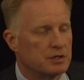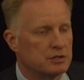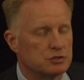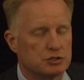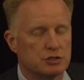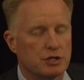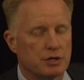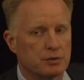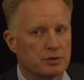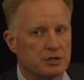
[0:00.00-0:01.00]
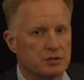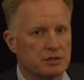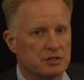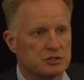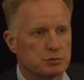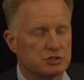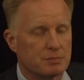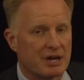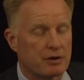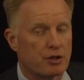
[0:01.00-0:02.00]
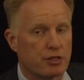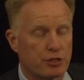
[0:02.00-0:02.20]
you should know that this was about a